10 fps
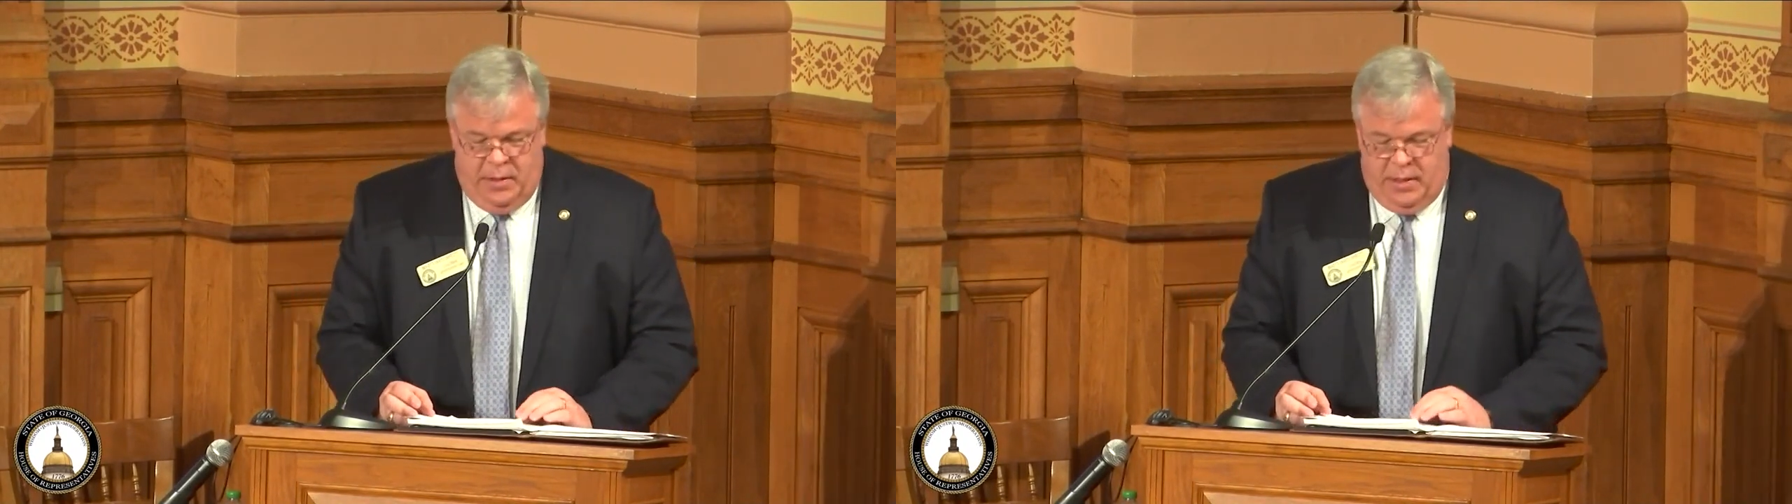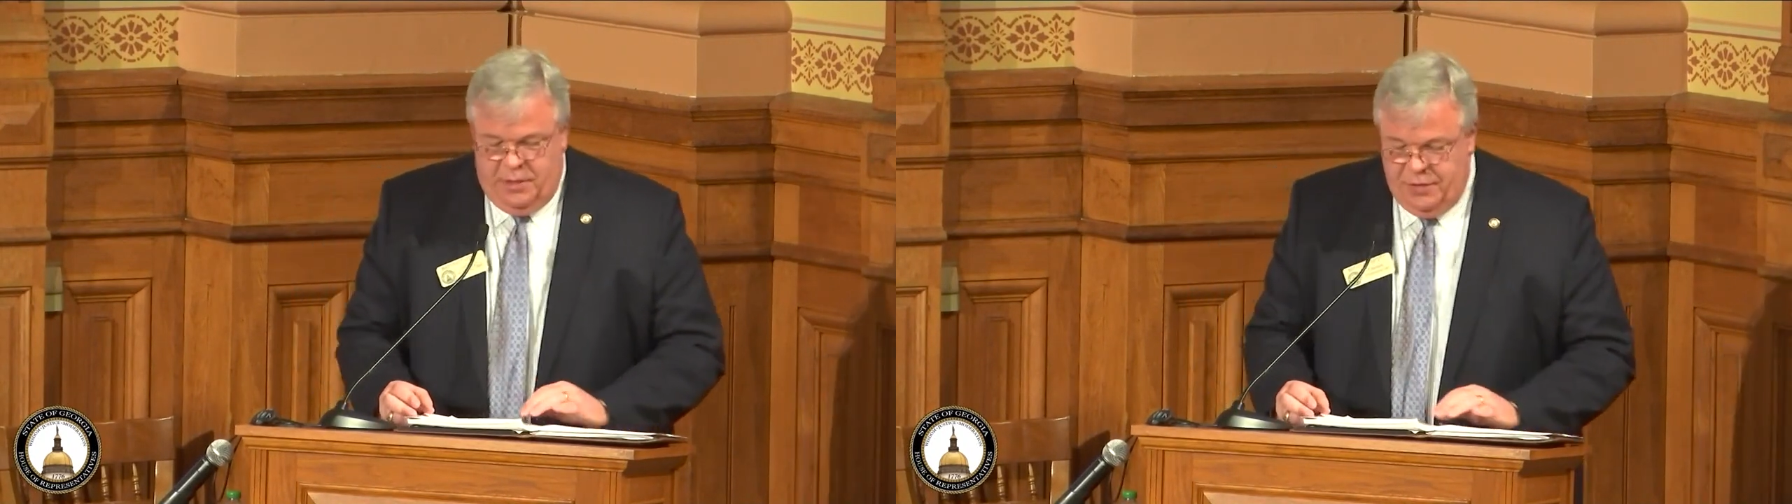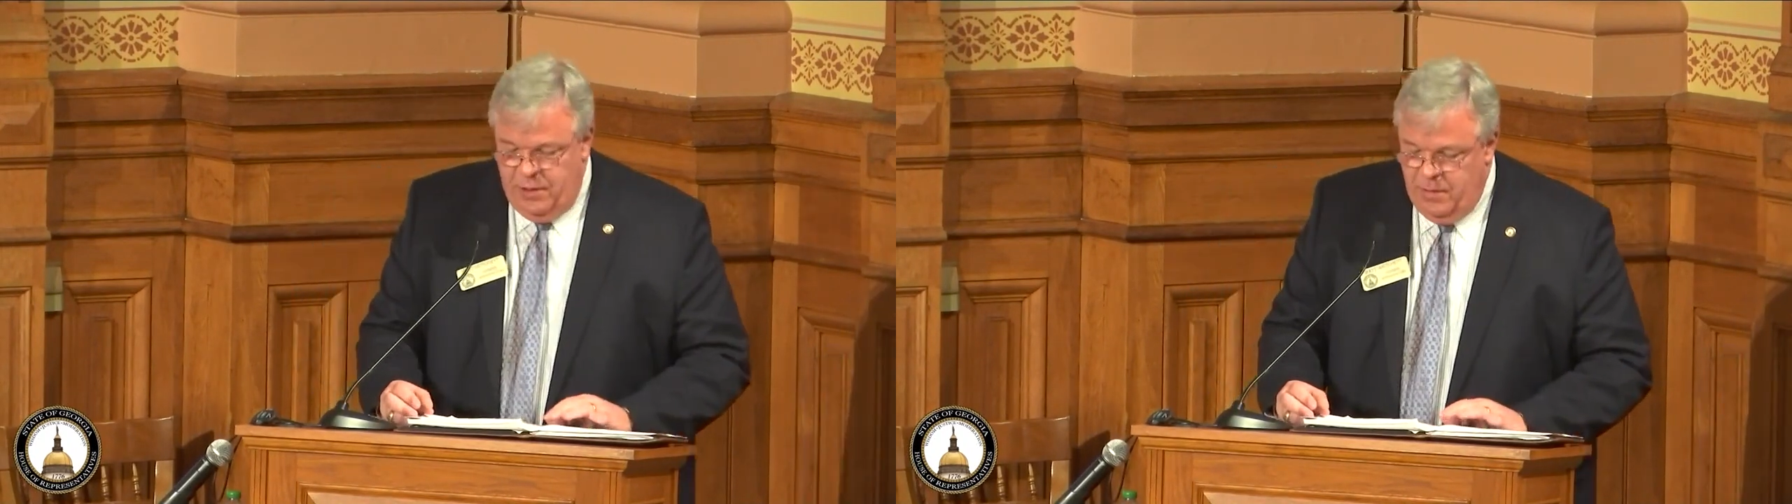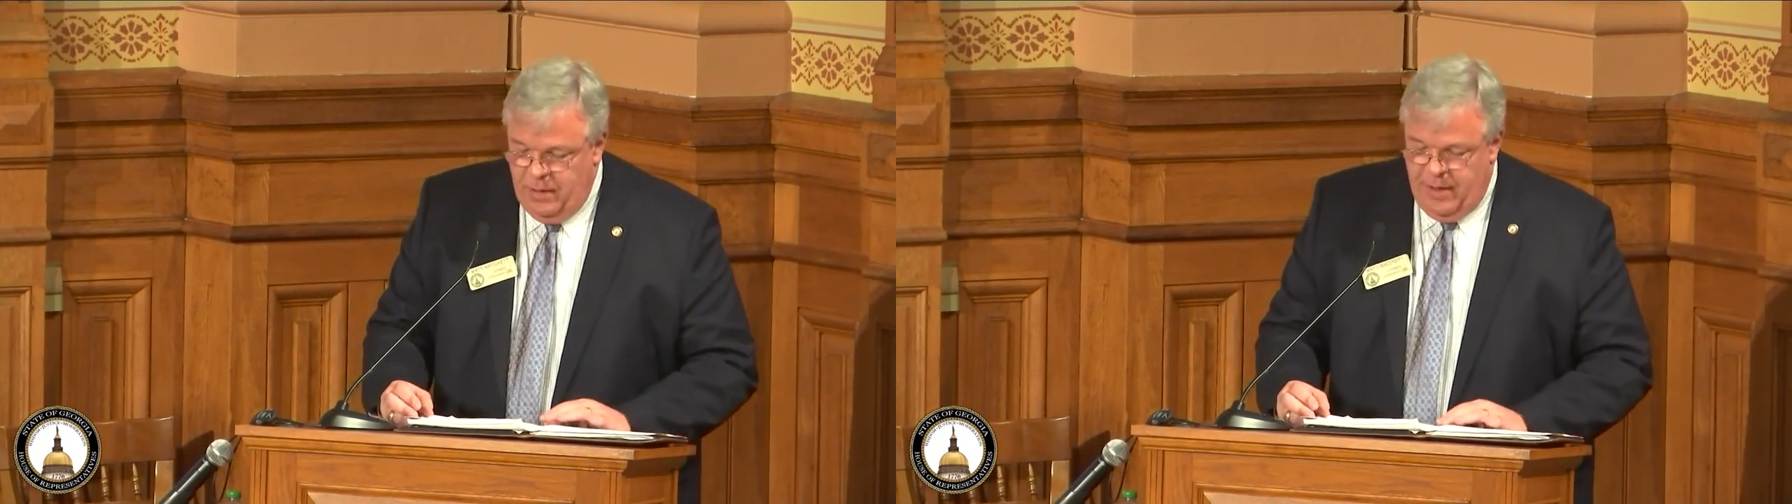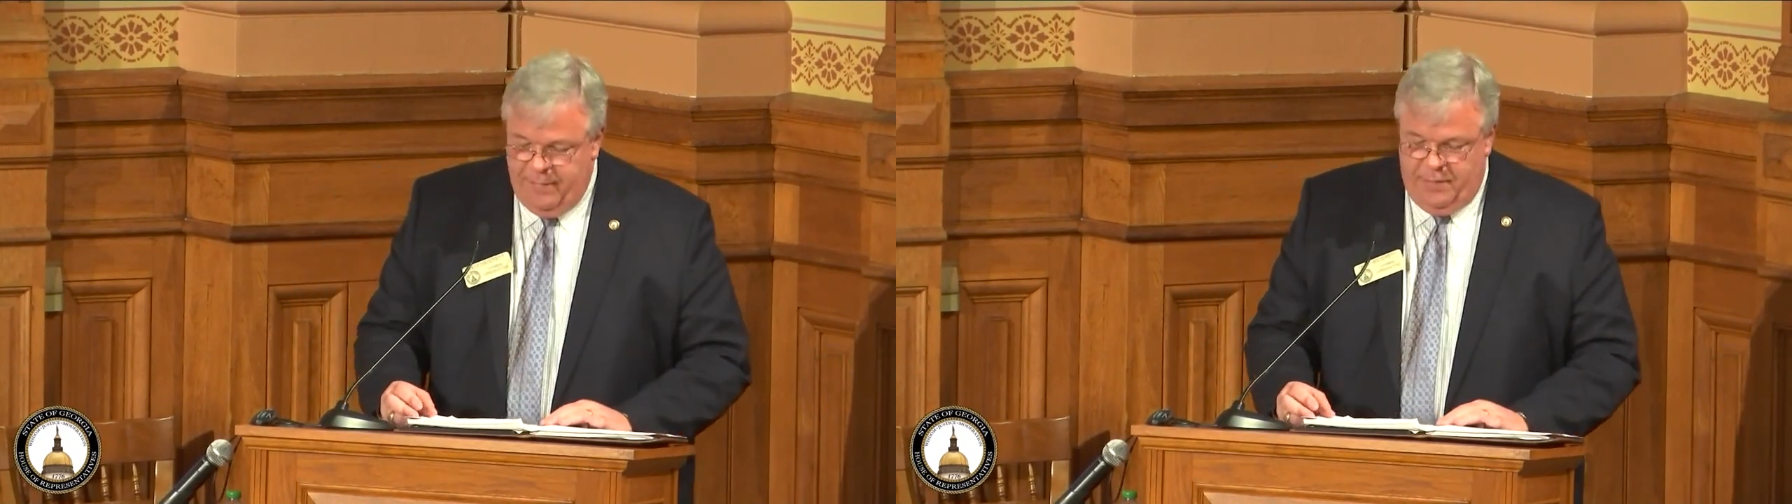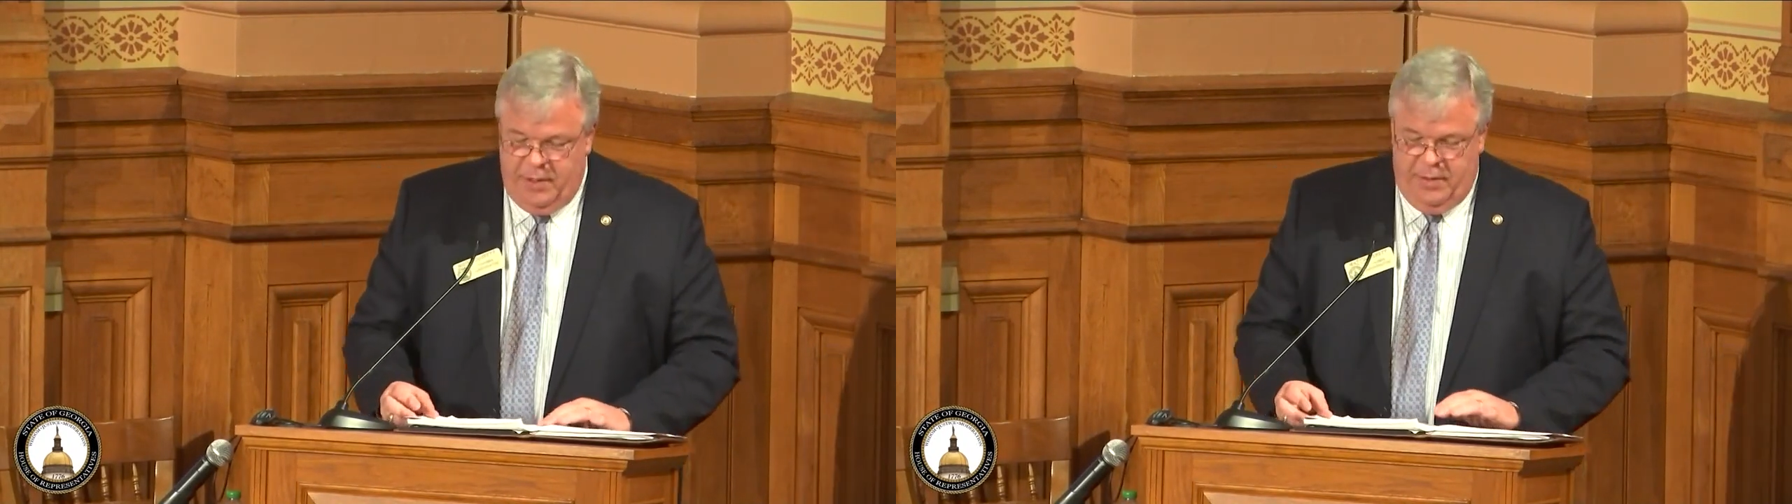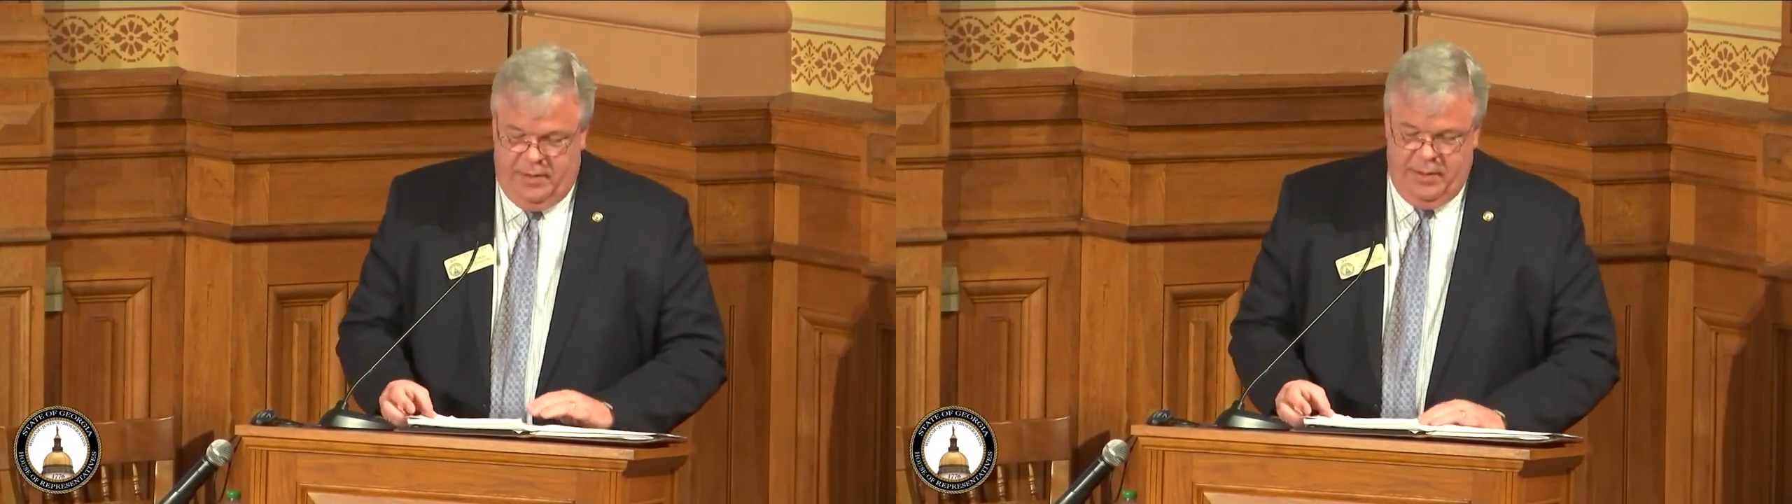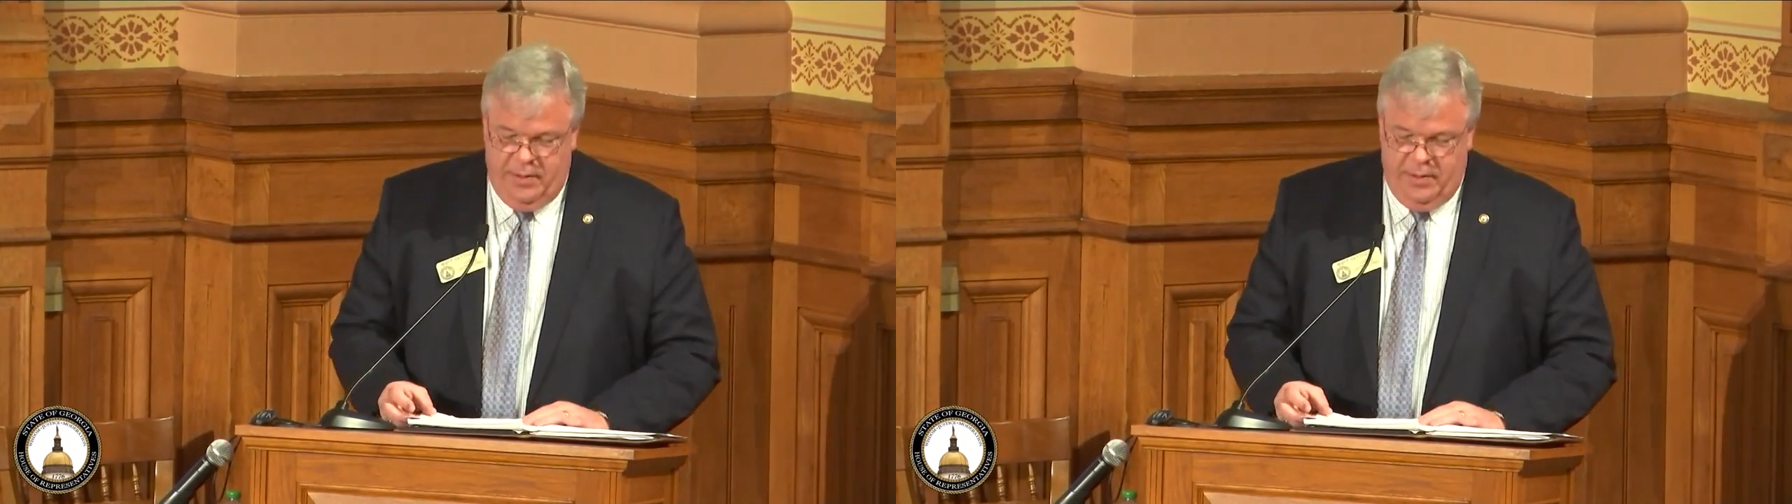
In general government,